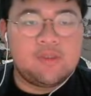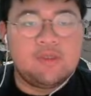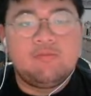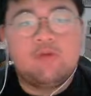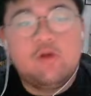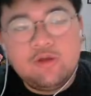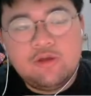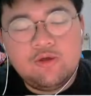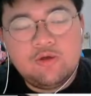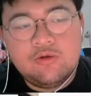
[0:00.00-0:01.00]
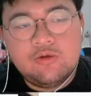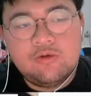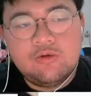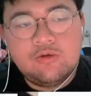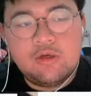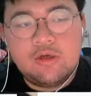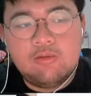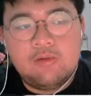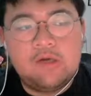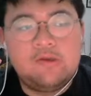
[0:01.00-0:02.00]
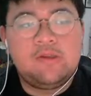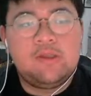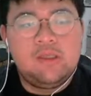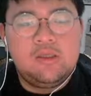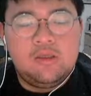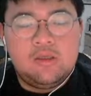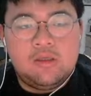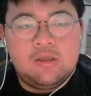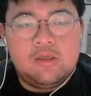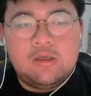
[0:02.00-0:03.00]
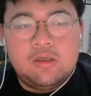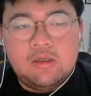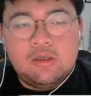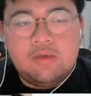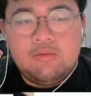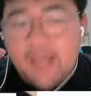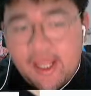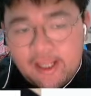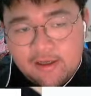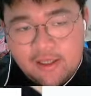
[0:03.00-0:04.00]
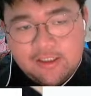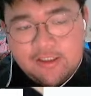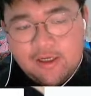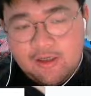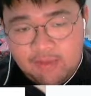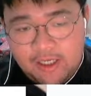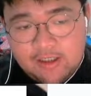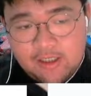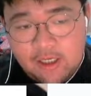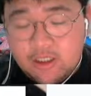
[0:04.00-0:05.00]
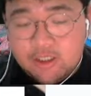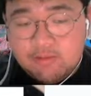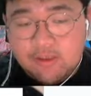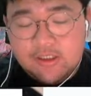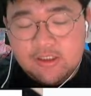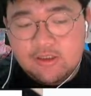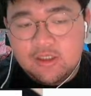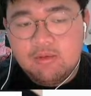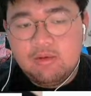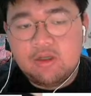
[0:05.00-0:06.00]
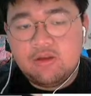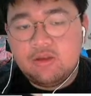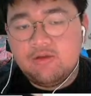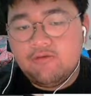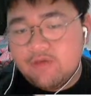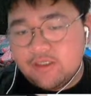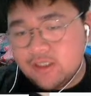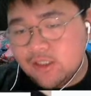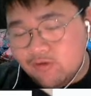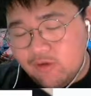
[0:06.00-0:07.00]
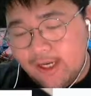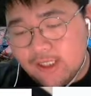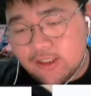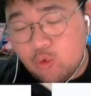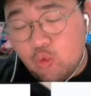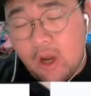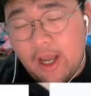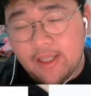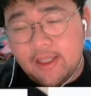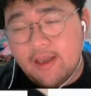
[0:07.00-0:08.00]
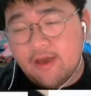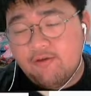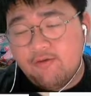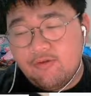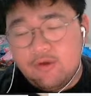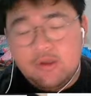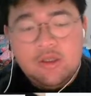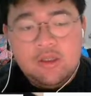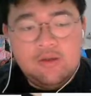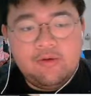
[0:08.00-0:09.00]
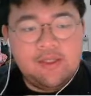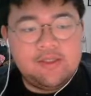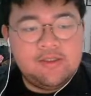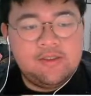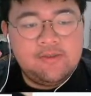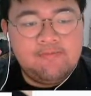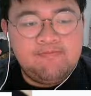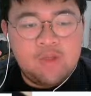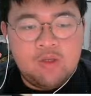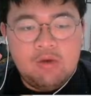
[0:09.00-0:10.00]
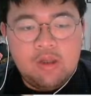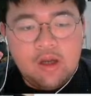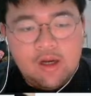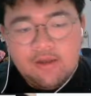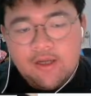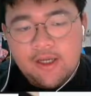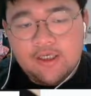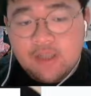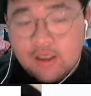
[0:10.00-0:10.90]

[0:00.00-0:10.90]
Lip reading: I'm going to talk about mechanical engineering in plain sight, especially about the physics of tires and why they have treads. What are tires?